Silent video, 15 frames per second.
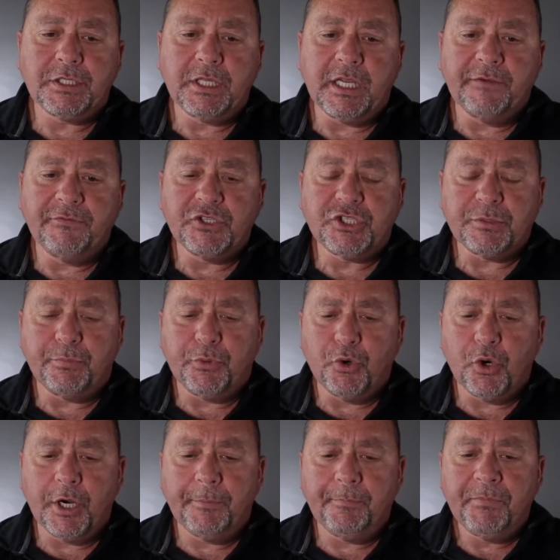to give it
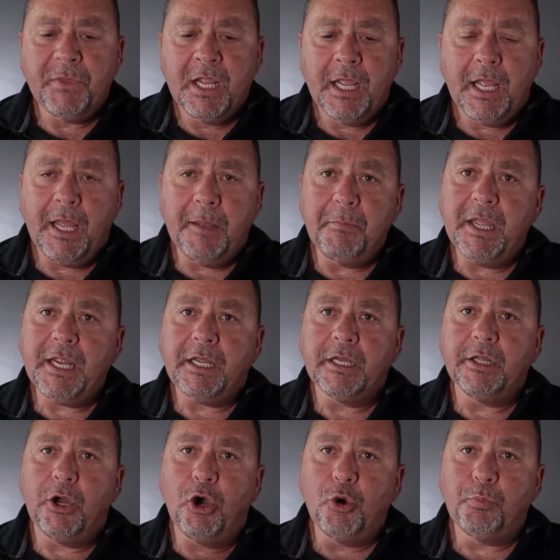support and make
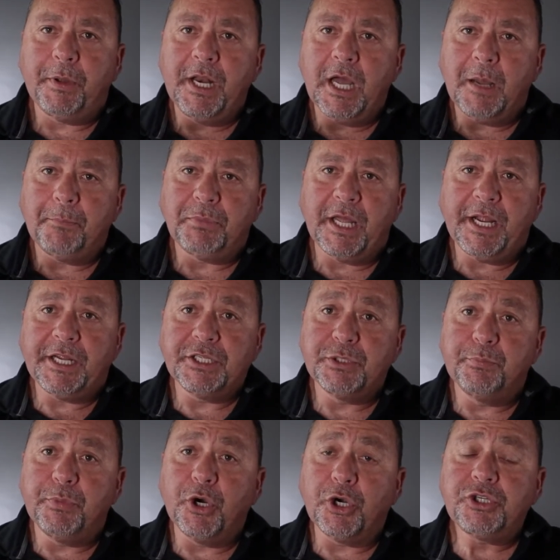it open up like it's a
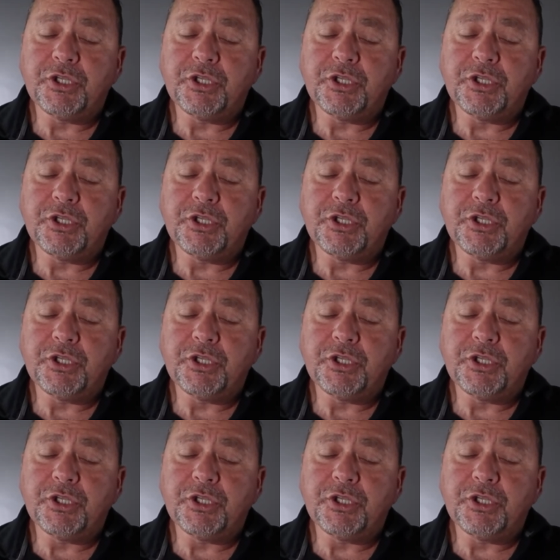book,